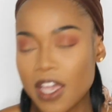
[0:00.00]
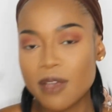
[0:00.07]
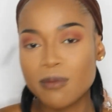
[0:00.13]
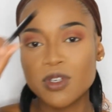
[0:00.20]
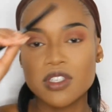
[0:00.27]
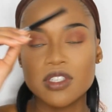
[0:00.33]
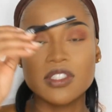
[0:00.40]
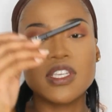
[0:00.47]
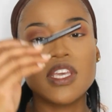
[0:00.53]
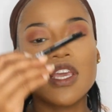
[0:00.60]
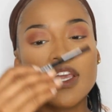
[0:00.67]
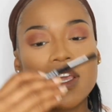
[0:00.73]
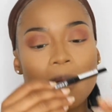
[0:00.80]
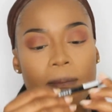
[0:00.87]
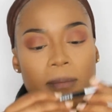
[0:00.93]
am going to
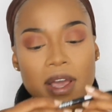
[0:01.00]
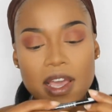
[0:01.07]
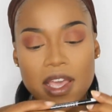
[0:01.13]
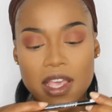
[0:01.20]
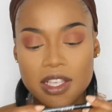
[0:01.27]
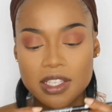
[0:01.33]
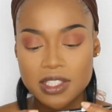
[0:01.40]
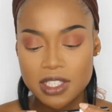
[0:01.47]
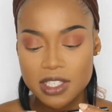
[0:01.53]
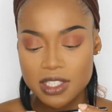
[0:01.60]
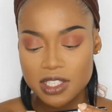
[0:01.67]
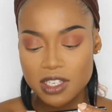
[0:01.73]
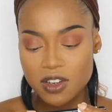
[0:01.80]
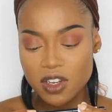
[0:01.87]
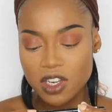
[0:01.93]
take my
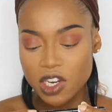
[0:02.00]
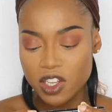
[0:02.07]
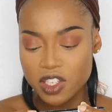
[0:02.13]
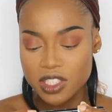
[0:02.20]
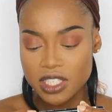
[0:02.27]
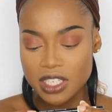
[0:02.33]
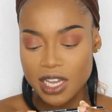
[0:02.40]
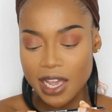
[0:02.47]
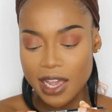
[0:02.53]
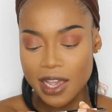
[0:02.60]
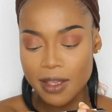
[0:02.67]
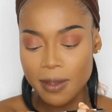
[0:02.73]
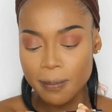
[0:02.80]
Essence Long Lasting Eye